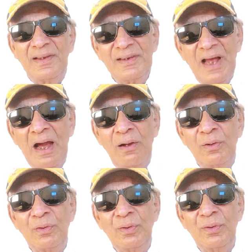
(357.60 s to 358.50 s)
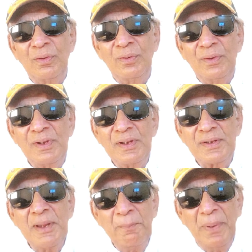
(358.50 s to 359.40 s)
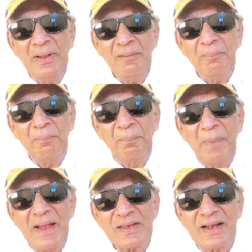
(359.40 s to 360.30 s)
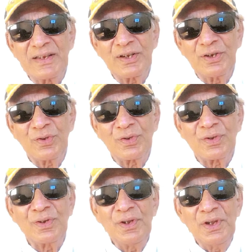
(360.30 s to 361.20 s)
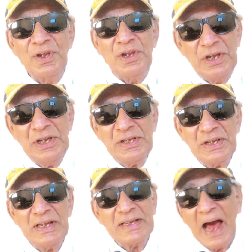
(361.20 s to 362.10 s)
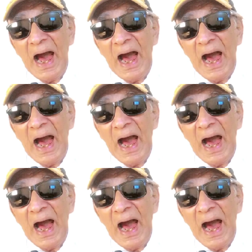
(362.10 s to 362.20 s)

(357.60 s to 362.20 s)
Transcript: Now, simple past continuous. He says,